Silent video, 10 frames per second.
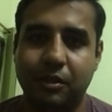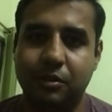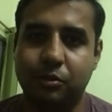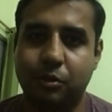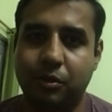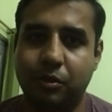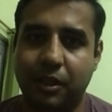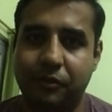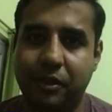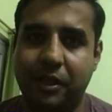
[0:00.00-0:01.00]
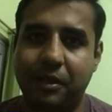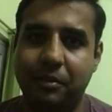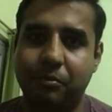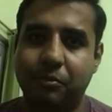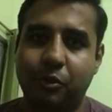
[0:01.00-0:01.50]
So every
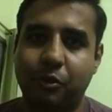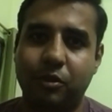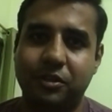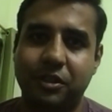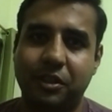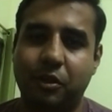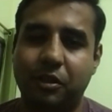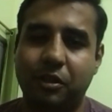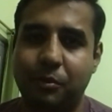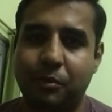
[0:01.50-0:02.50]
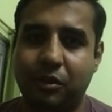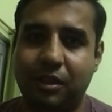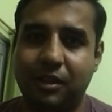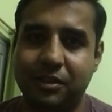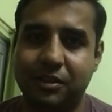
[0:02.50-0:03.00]
time not seeing your name on
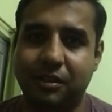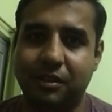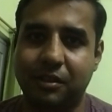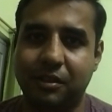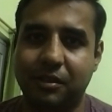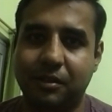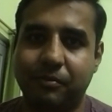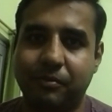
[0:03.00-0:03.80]
the list, uh,